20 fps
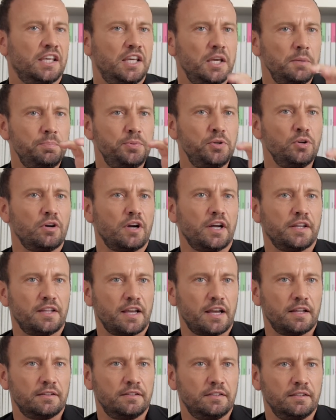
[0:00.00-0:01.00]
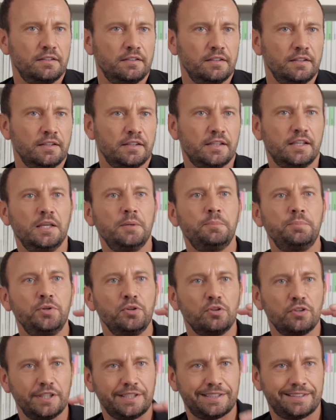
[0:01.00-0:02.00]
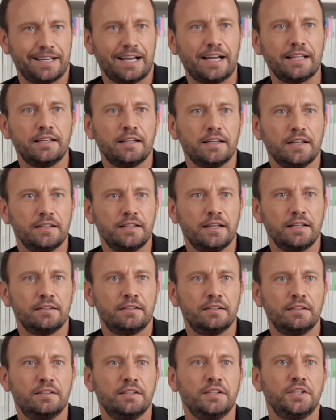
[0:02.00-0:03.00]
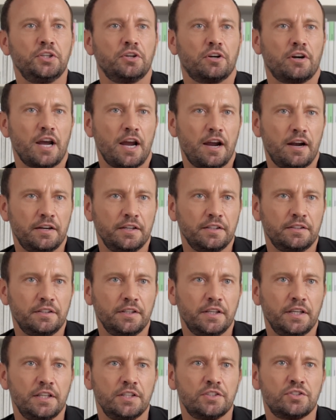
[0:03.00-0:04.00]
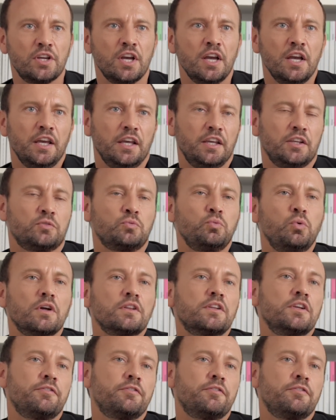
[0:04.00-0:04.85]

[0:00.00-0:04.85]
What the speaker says: Keep your identity, keep your Italian identity, your heritage is what